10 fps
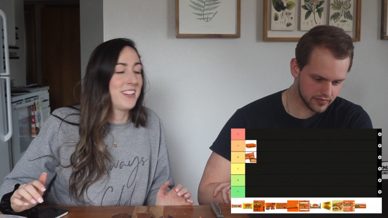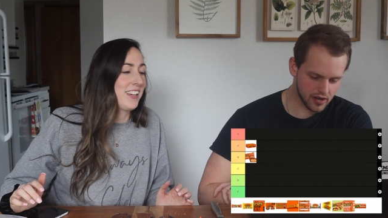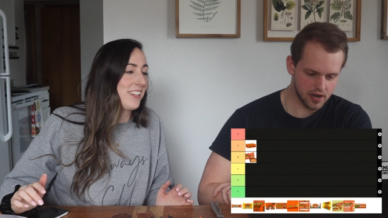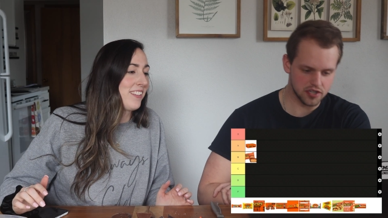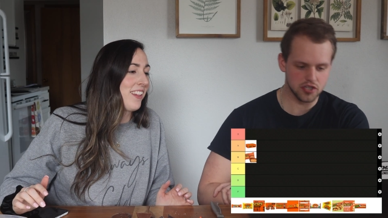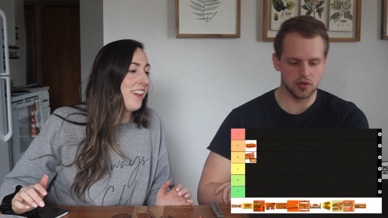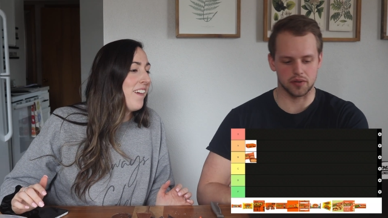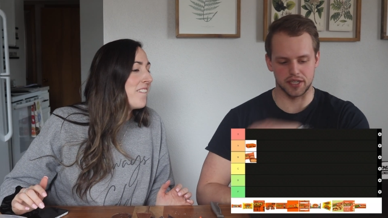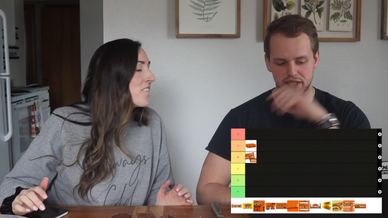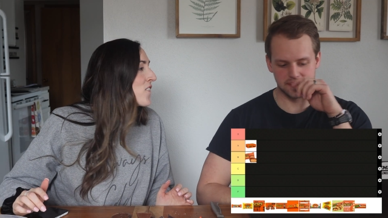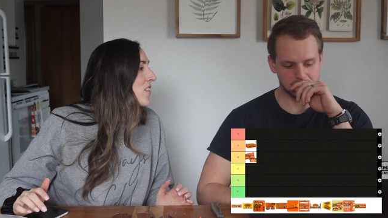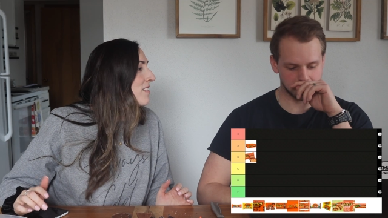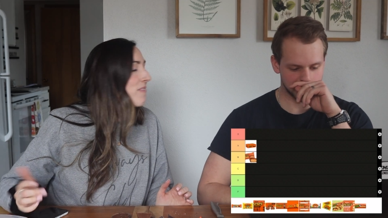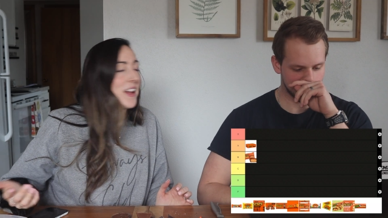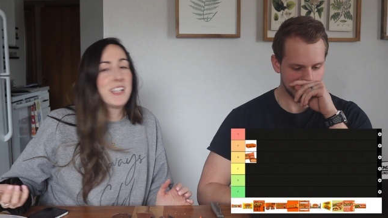Speaker 1: like They're just so good.
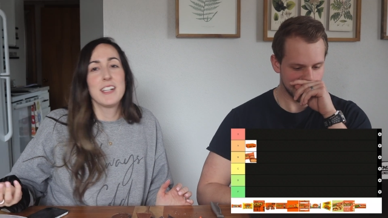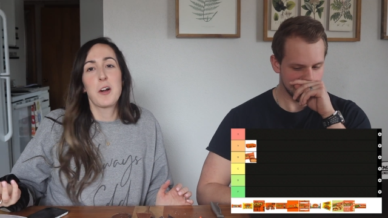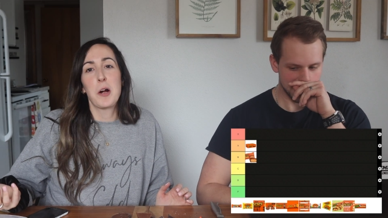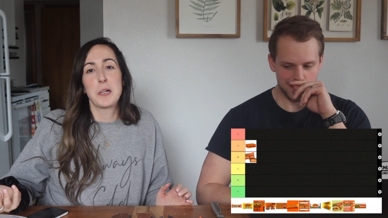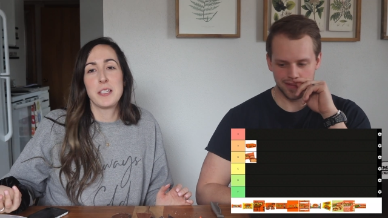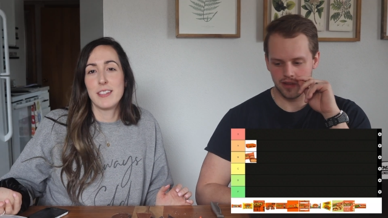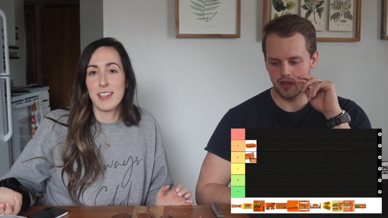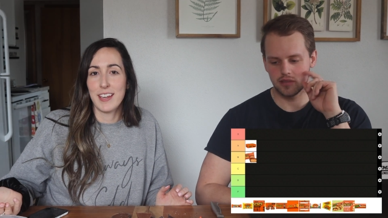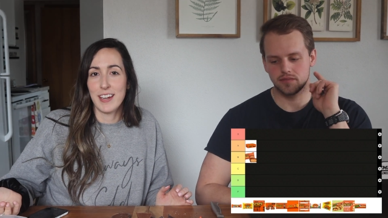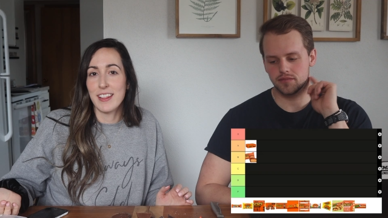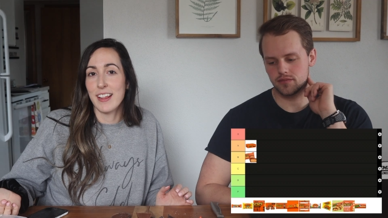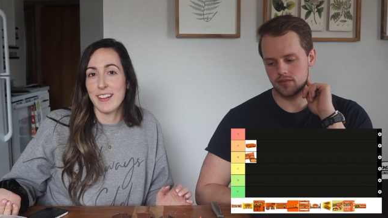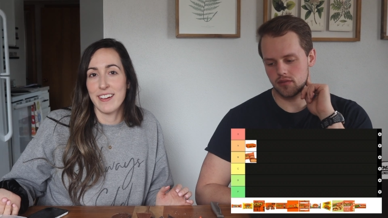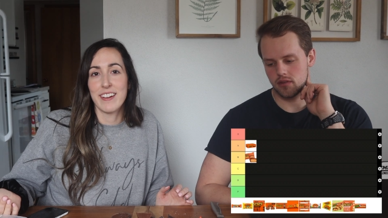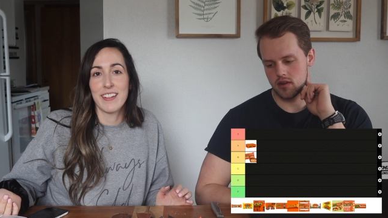find it hard to think anything's
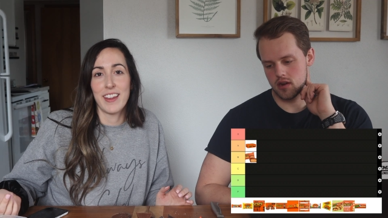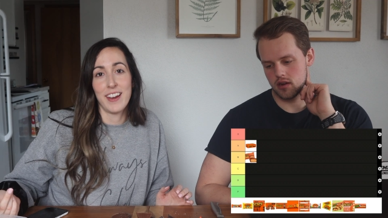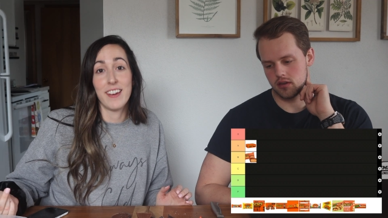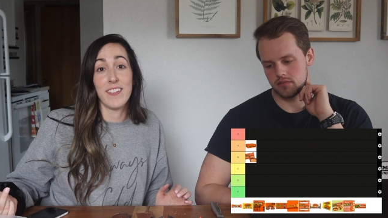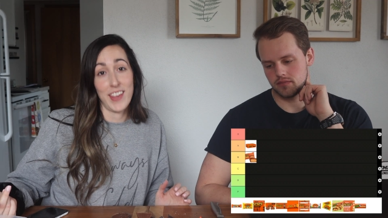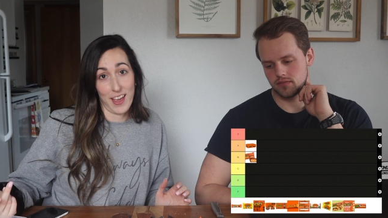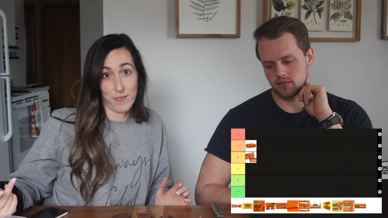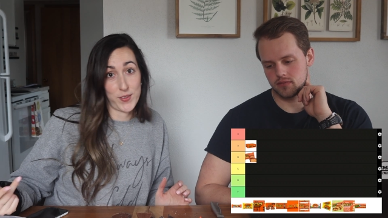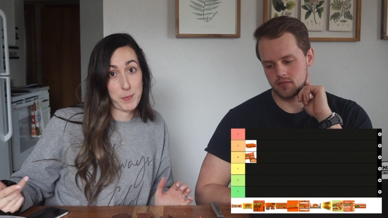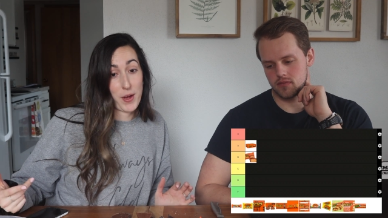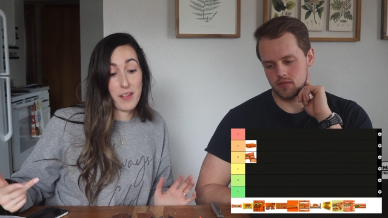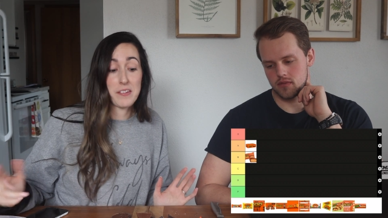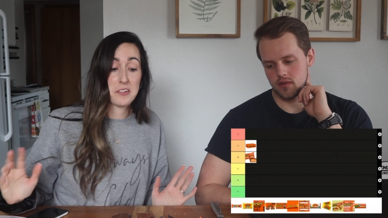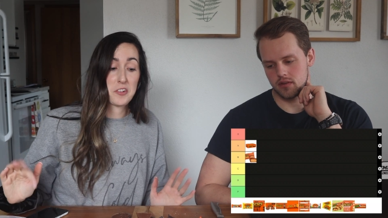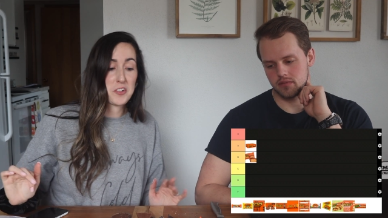gonna land in the F spot.
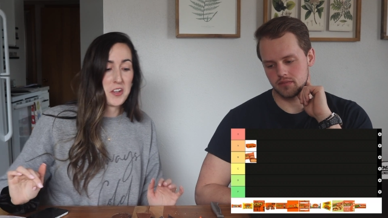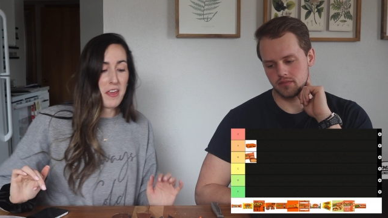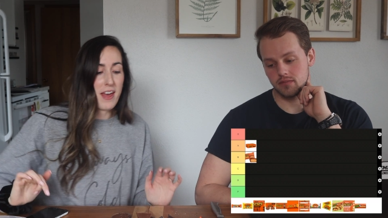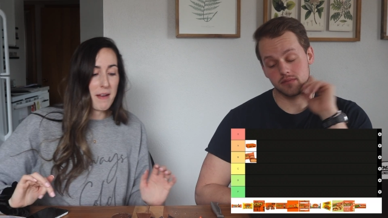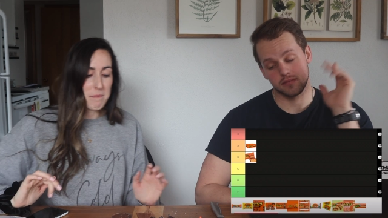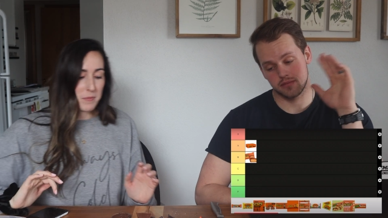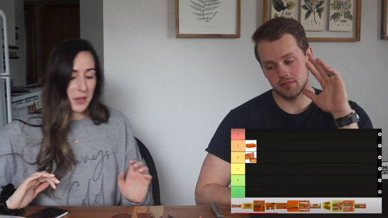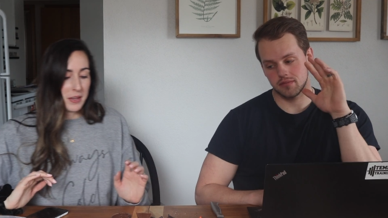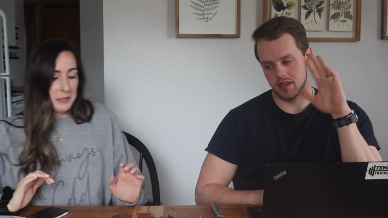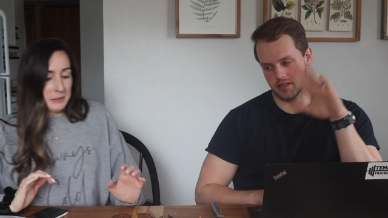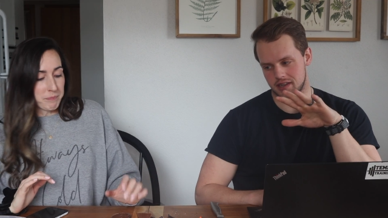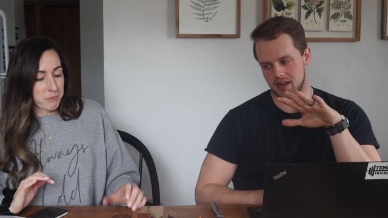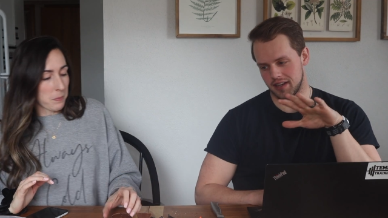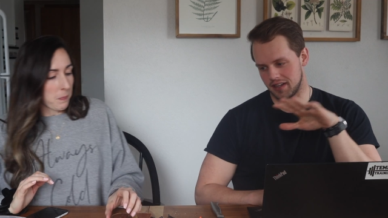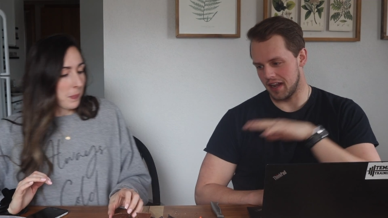Let's just say that
Speaker 2: let's
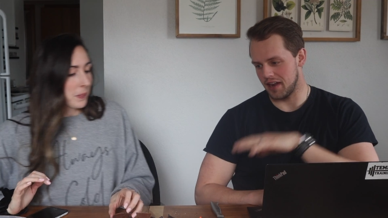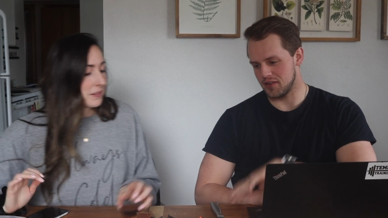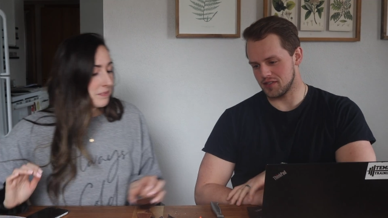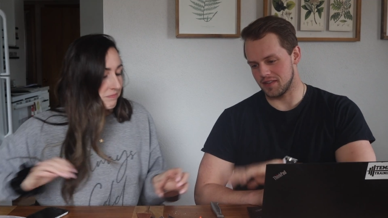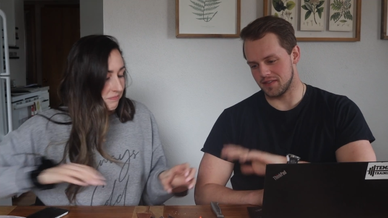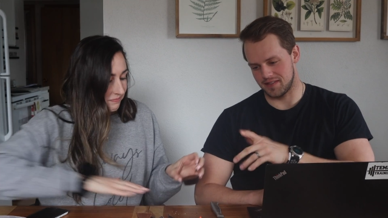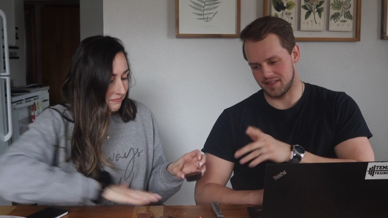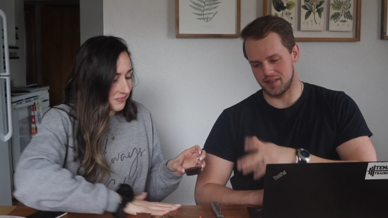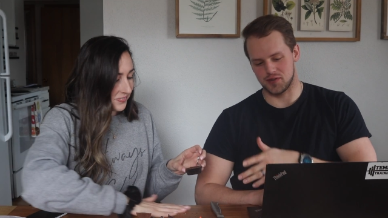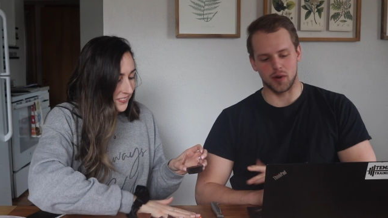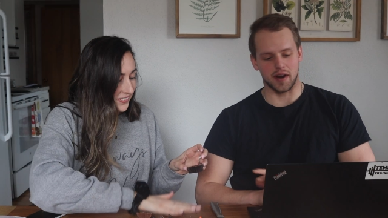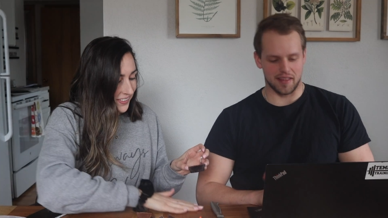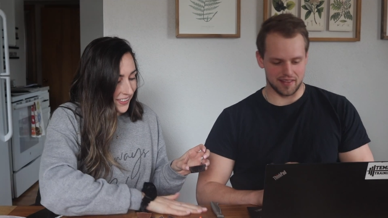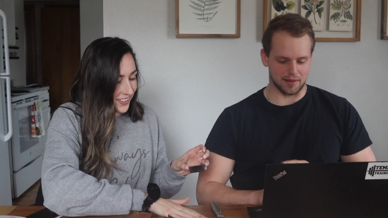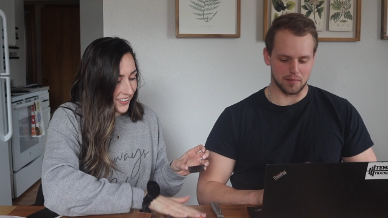not get ahead of ourselves. There's one I
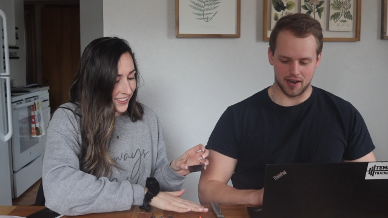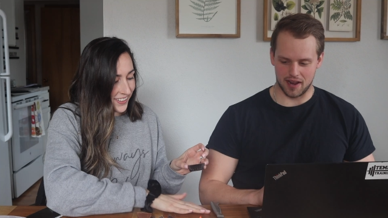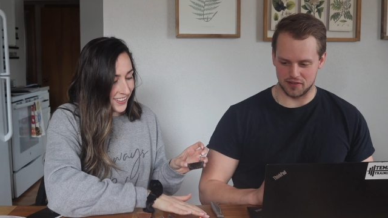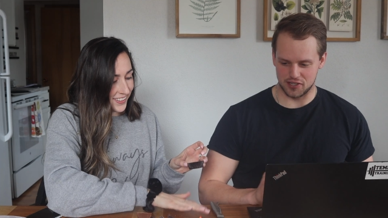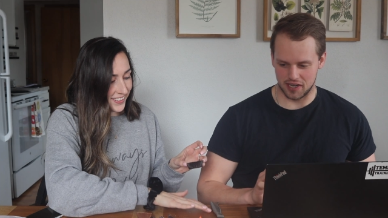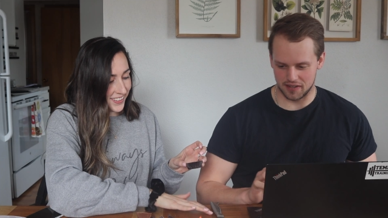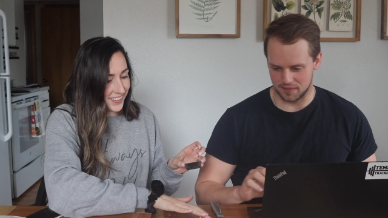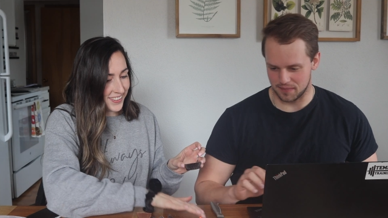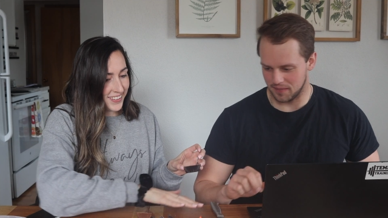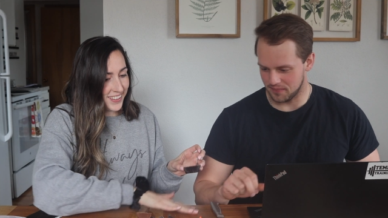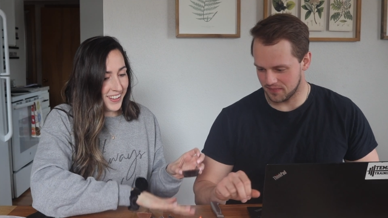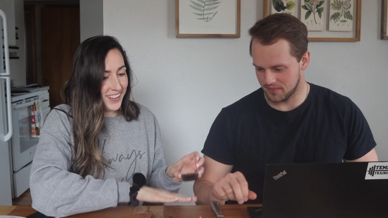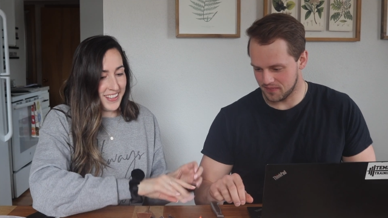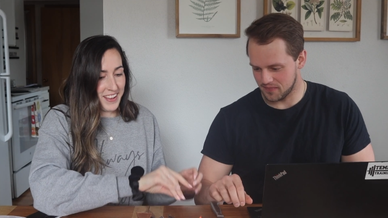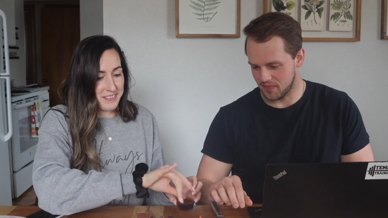think might have a chance. But.
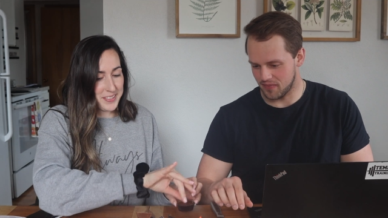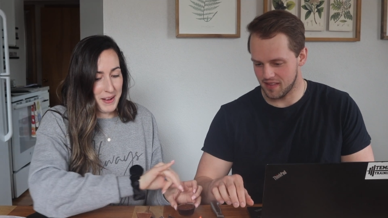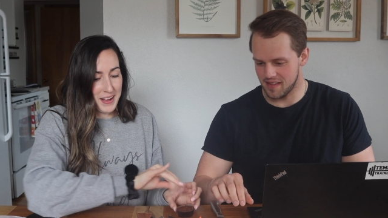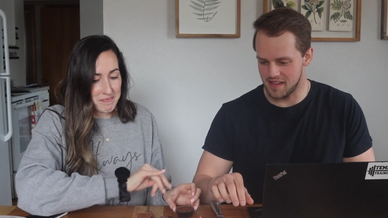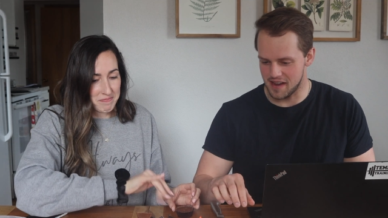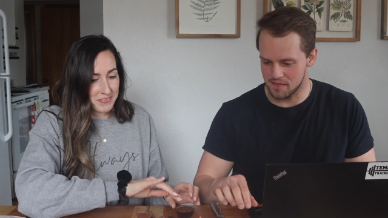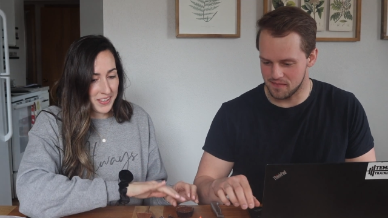
Speaker 1: In that spot? Yeah.